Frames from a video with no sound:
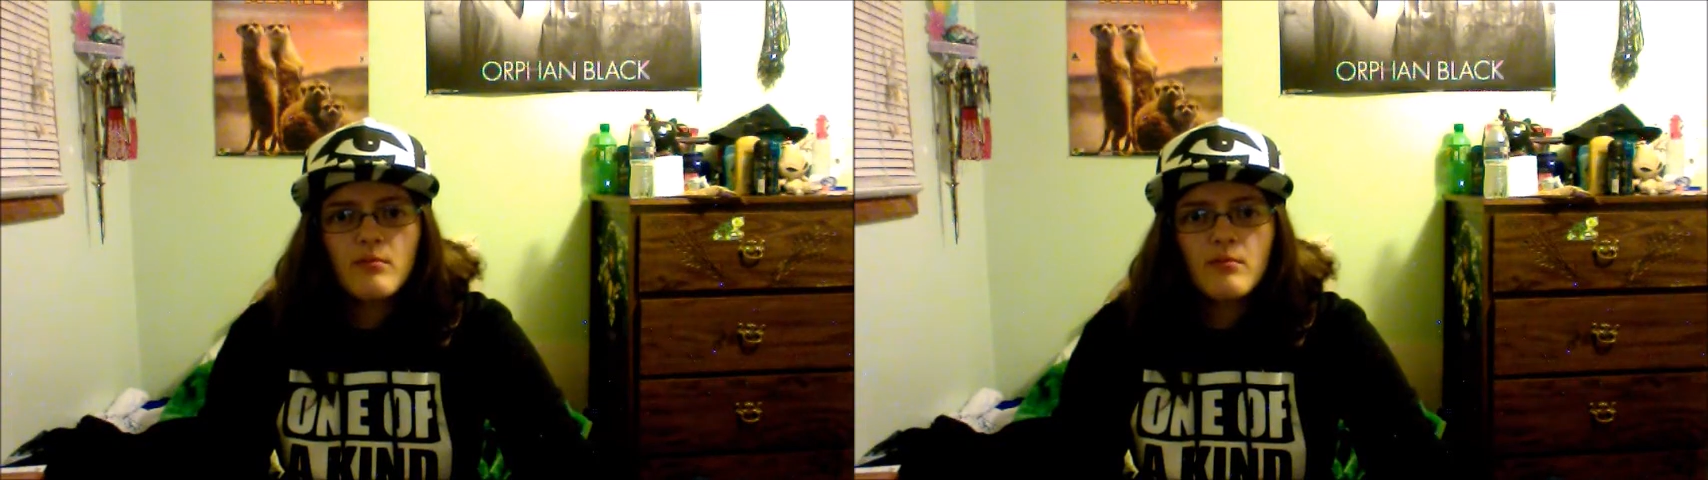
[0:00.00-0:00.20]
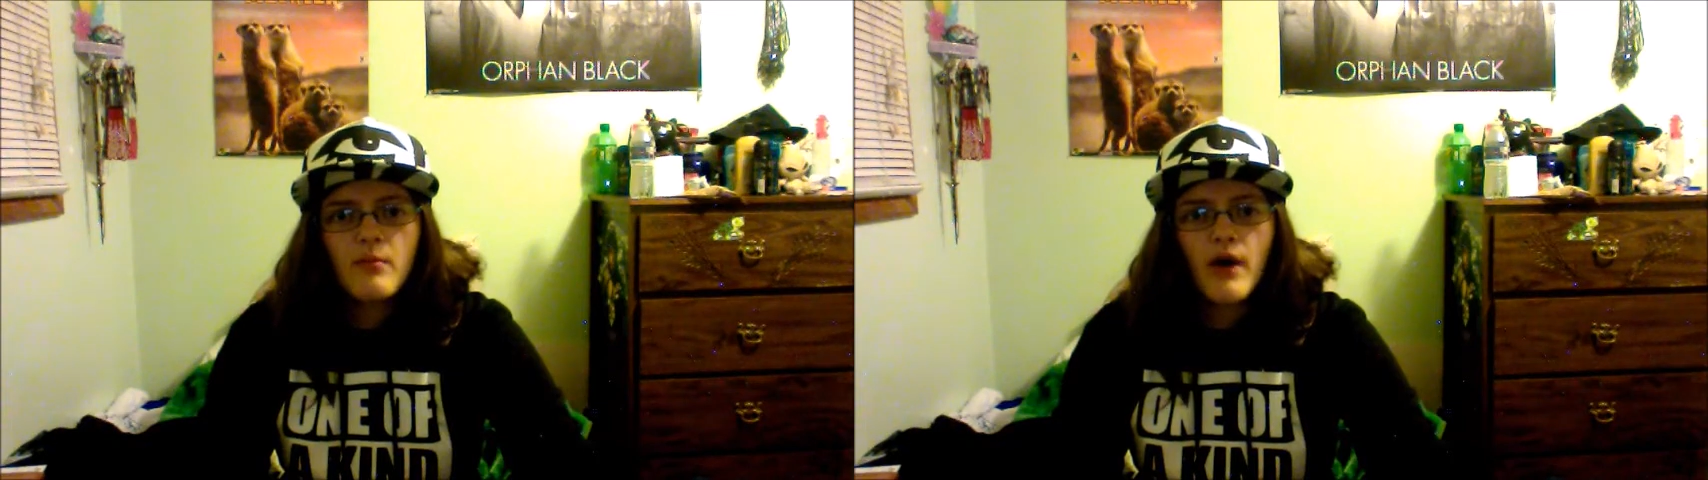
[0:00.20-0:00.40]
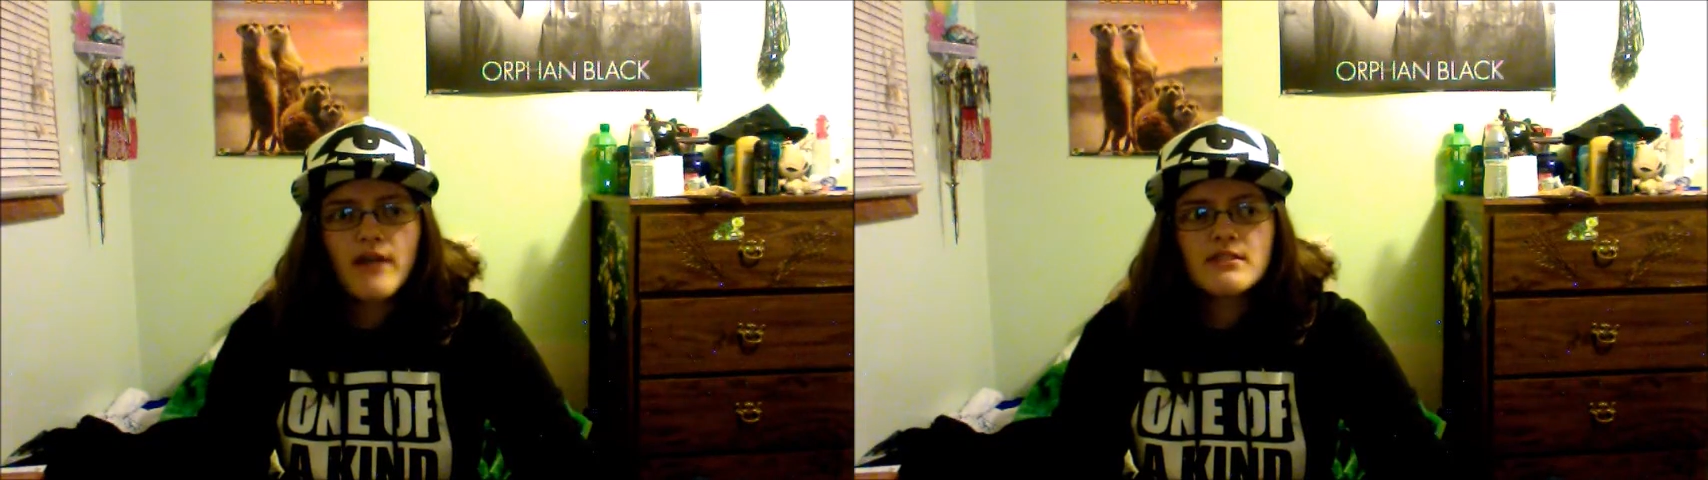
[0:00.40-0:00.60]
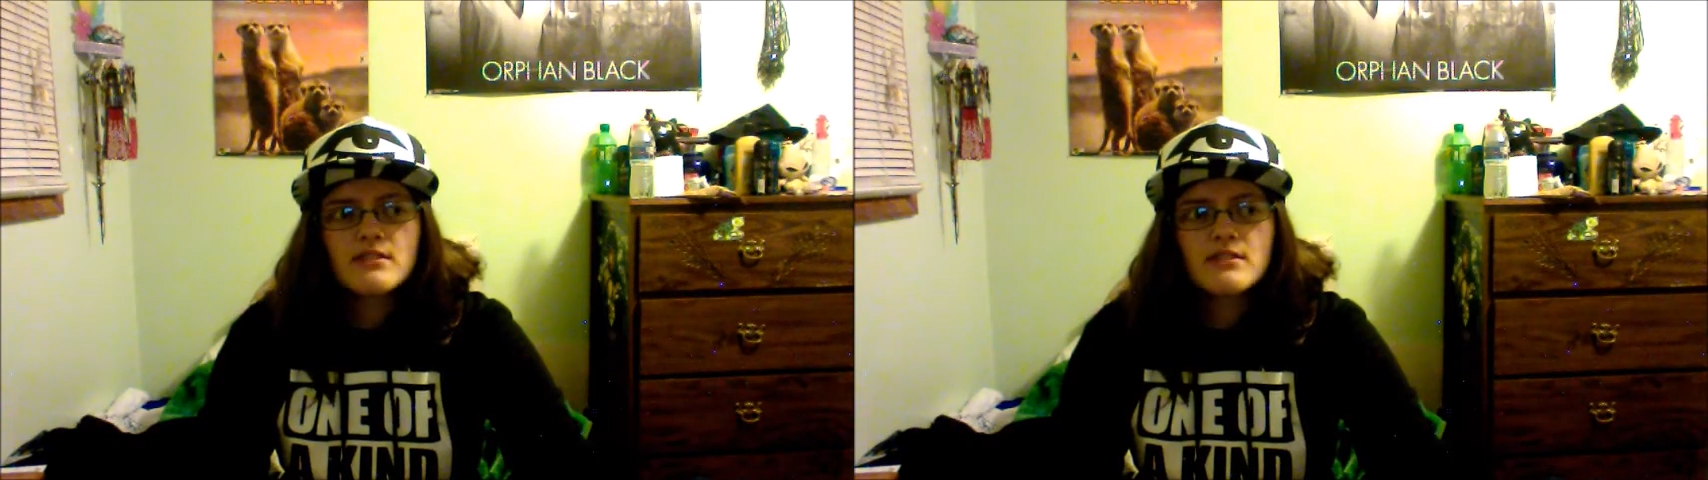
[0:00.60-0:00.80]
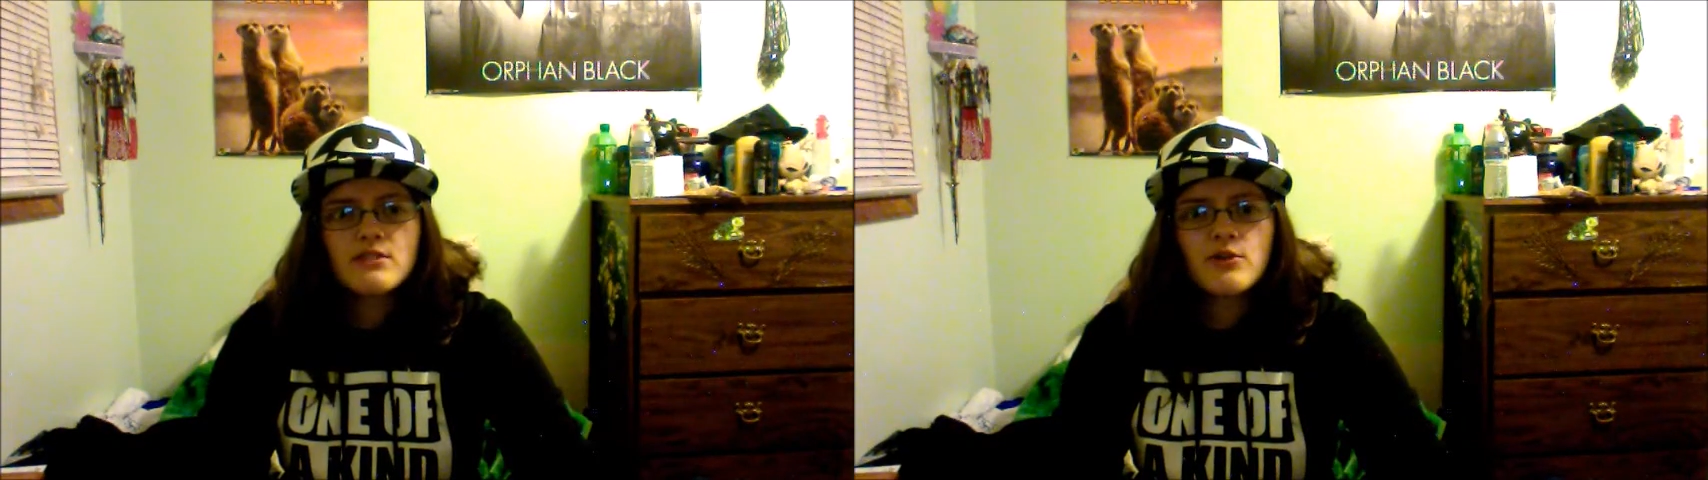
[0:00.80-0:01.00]
but
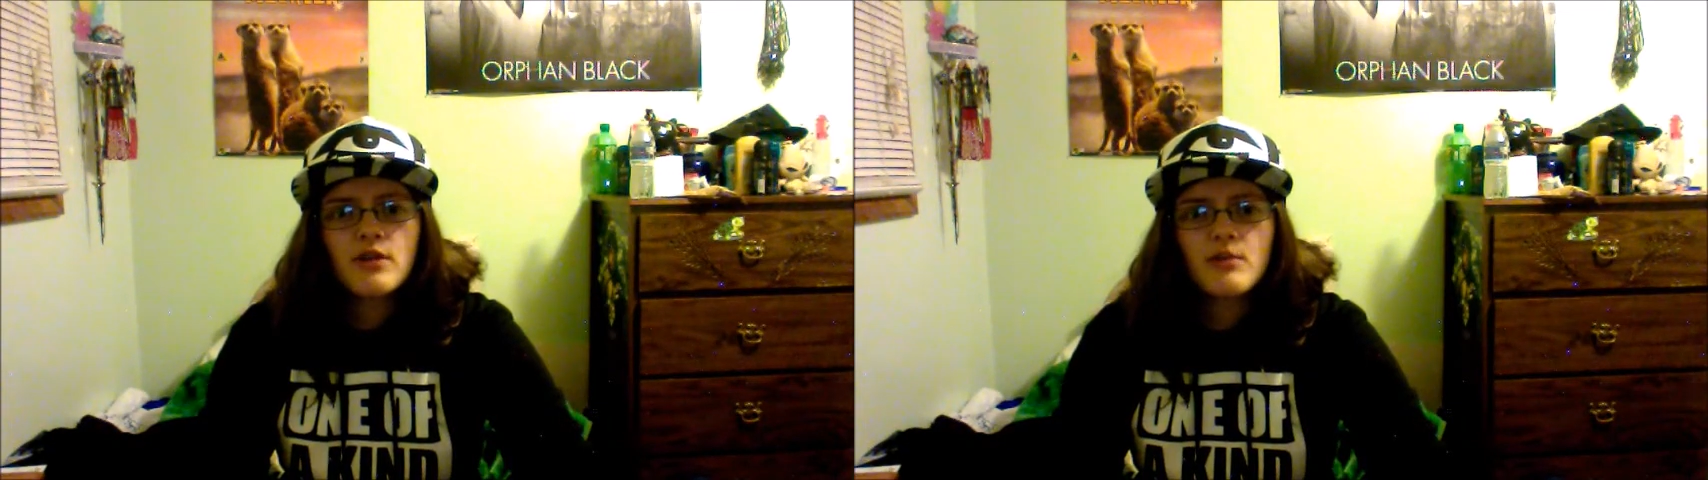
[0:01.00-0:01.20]
during the